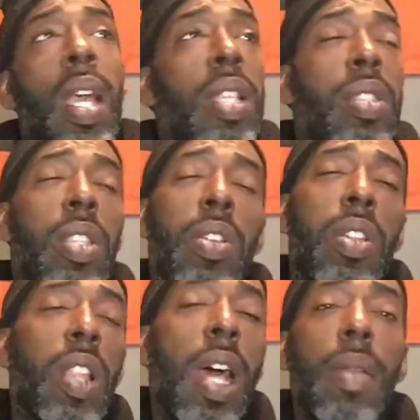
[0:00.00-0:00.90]
I
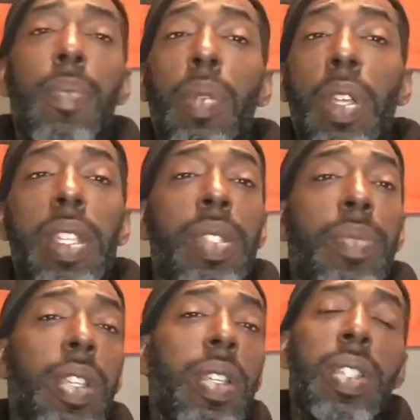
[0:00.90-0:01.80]
took a lot of breaks
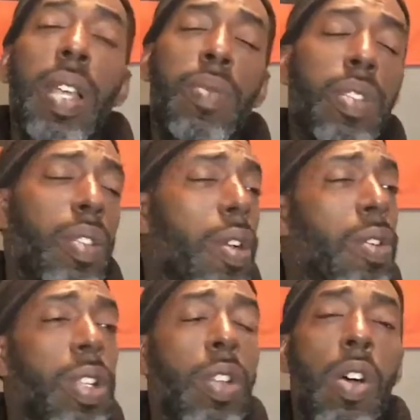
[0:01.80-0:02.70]
because I was
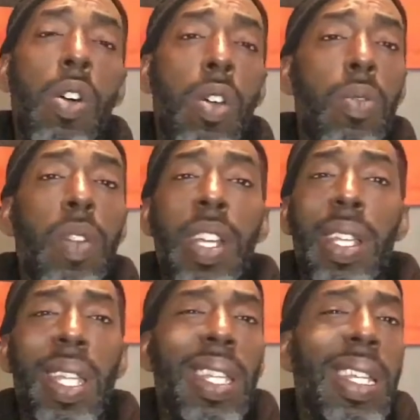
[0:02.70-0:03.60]
learning the hard
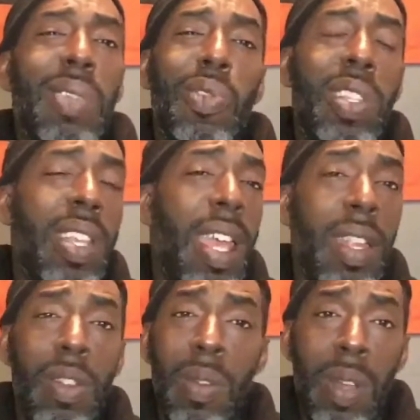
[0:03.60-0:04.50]
way. I didn't really
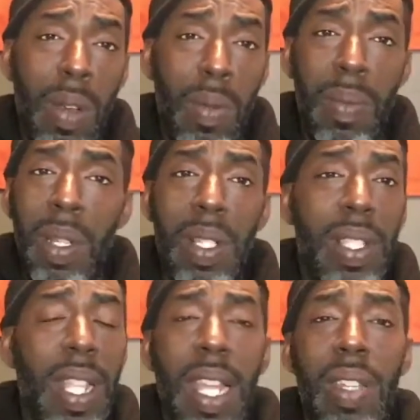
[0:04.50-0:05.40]
have no help.
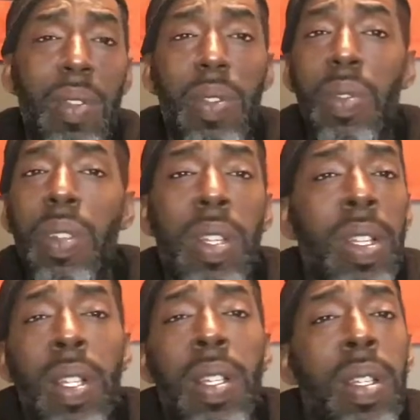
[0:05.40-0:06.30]
It's not no
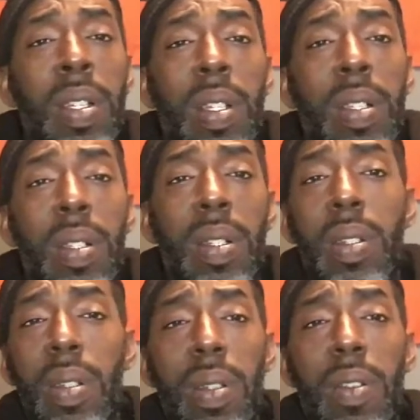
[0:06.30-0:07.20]

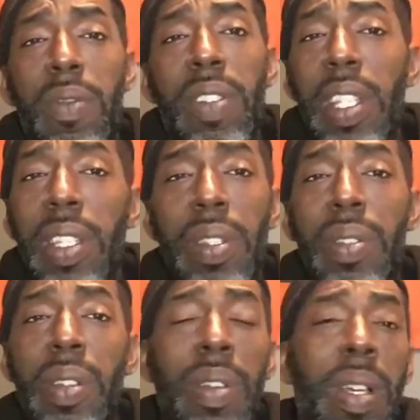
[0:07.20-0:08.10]
over here,
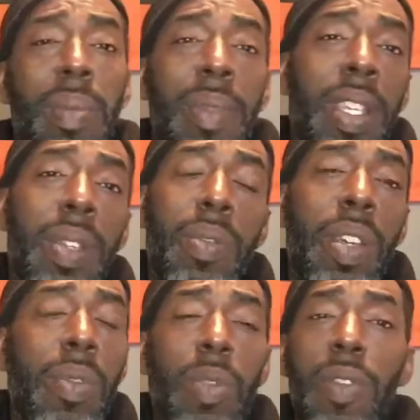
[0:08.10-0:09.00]
you know what I mean?
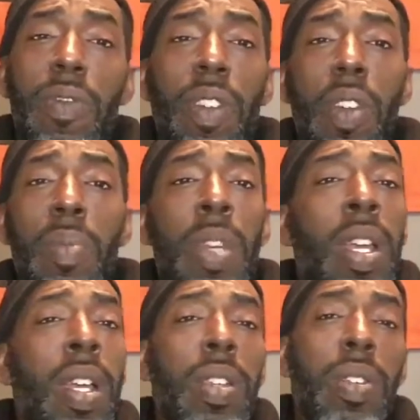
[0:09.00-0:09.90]
Where we from,
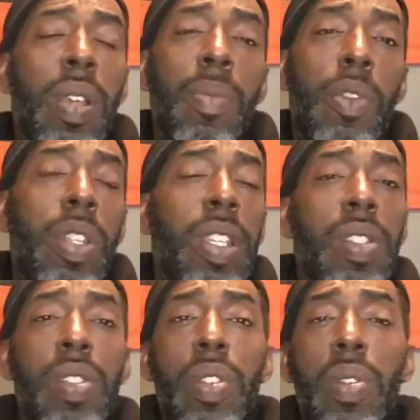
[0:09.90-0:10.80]
you come on the
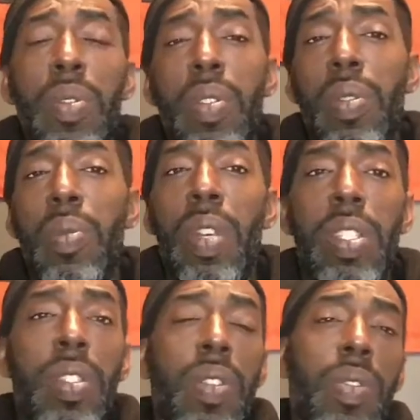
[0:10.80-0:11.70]
East Coast or the
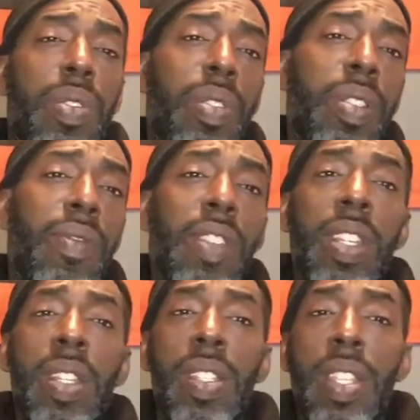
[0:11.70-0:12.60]
West Coast or even
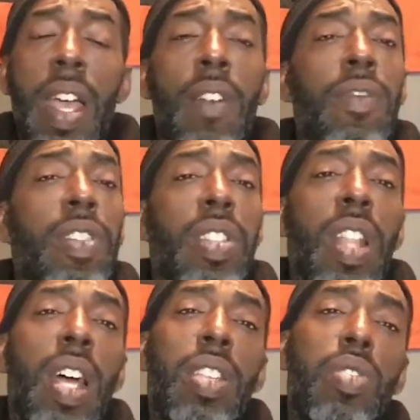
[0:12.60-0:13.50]
in the South, it's a
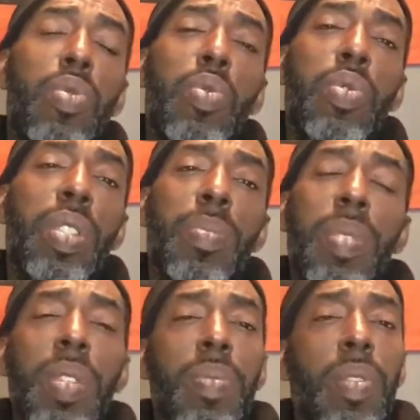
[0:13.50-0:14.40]
lot of tools and
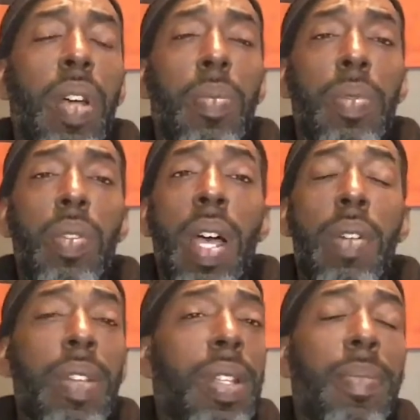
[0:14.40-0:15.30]
people help you
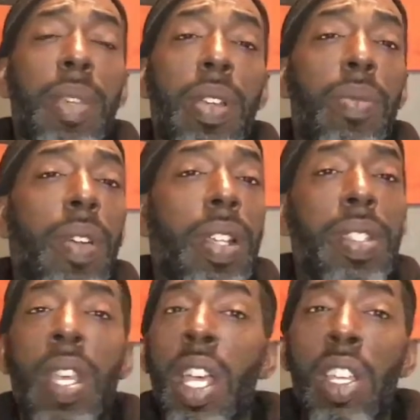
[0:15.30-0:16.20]
out. In the
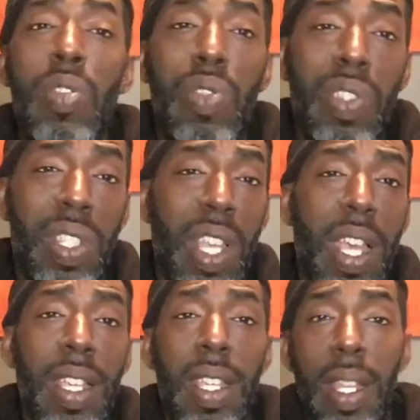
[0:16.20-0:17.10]
Midwest, you just
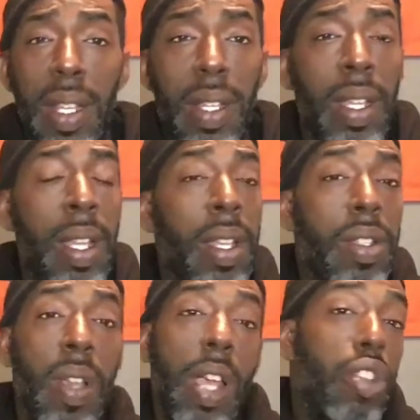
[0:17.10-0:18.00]
gotta get it.
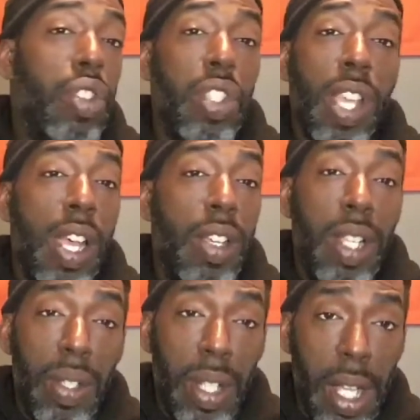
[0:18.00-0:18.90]
So I was just out
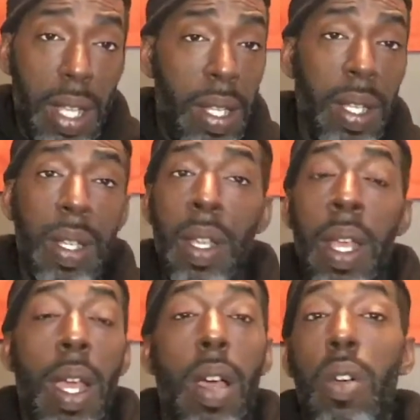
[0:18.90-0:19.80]
here getting it.
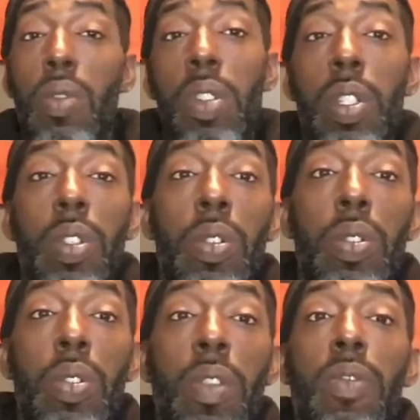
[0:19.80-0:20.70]
I don't really know
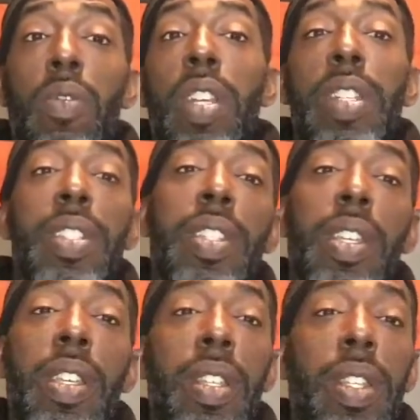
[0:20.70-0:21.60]
no other way to
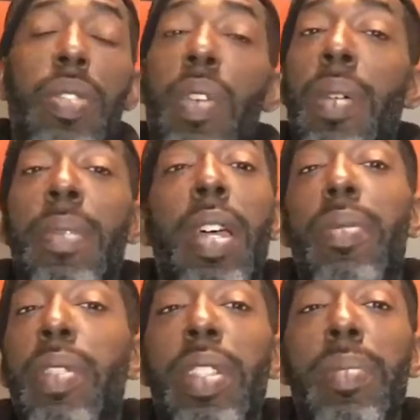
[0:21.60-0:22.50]
say it. That's why I'm not
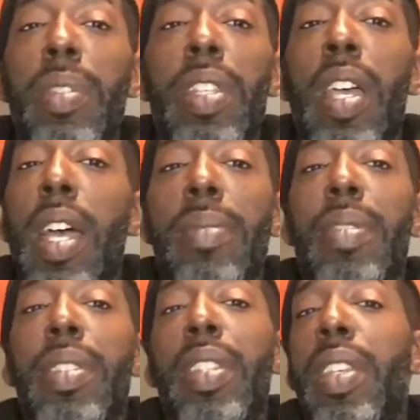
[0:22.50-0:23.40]
really being hyped
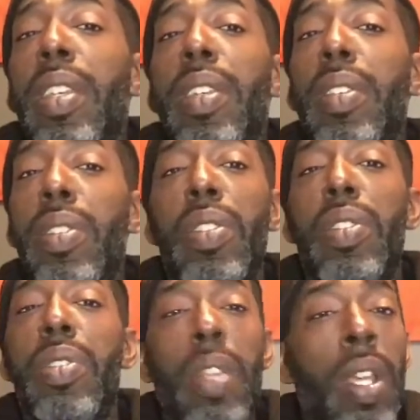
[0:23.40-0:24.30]
to say it. It's
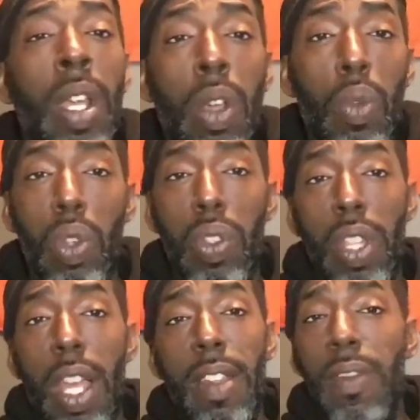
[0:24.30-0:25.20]
just real
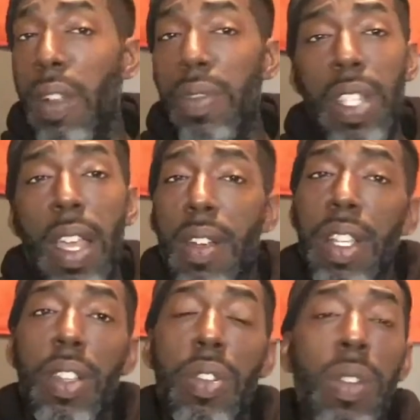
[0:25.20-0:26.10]
life. I was out
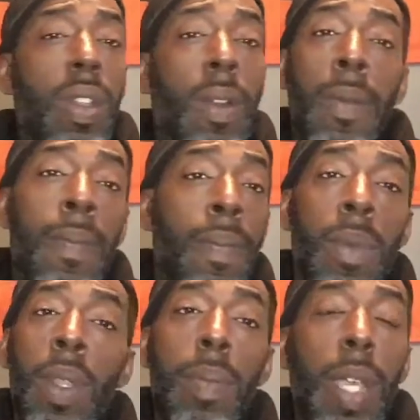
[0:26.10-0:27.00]
here
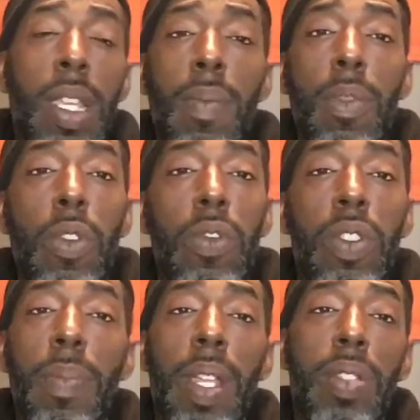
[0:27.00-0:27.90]
making moves
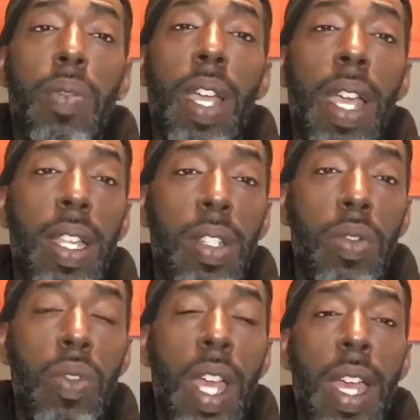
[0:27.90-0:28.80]
the best way I
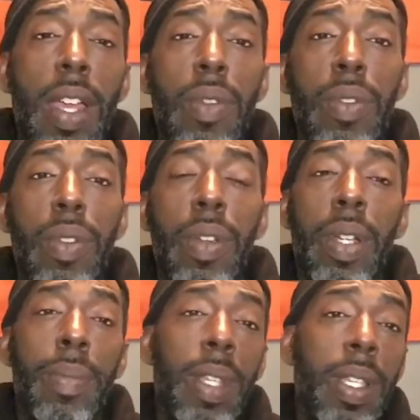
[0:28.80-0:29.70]
knew how, you know
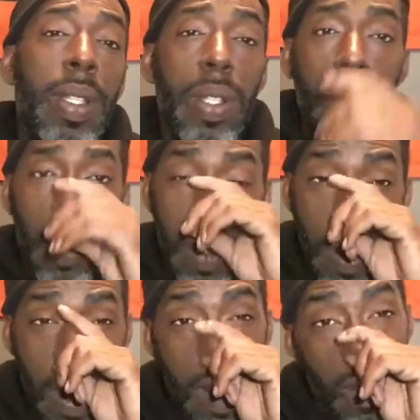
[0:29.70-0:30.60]
what I mean? So
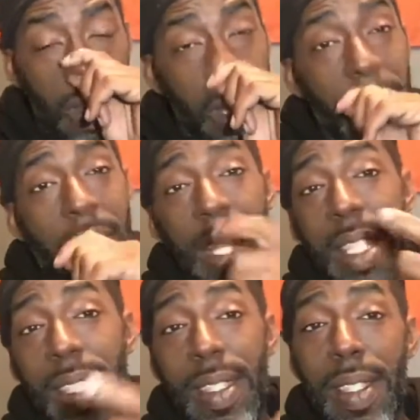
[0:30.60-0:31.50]
once I got
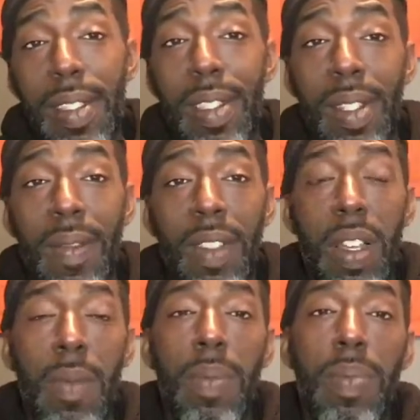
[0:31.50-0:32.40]
the attention of a
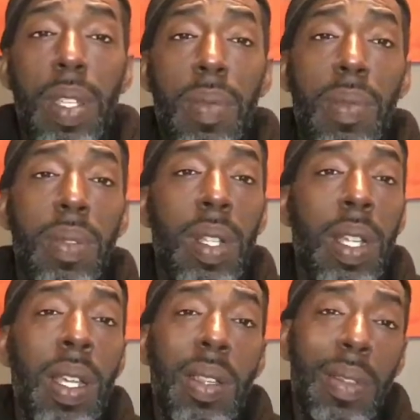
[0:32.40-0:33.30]
couple people,
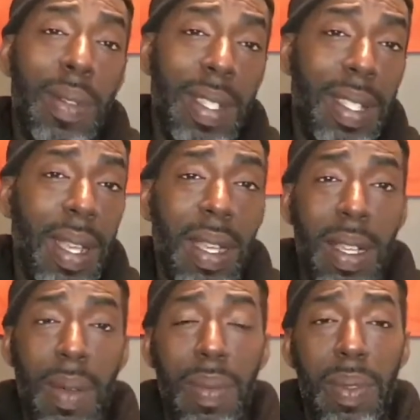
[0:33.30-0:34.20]
you know, I signed a
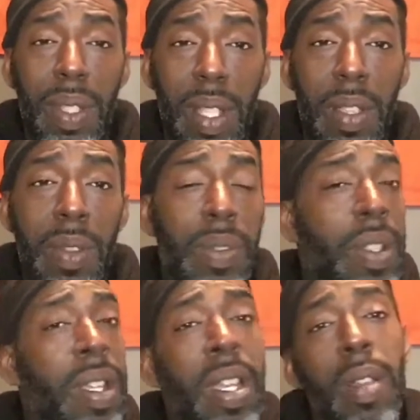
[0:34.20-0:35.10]
couple deals.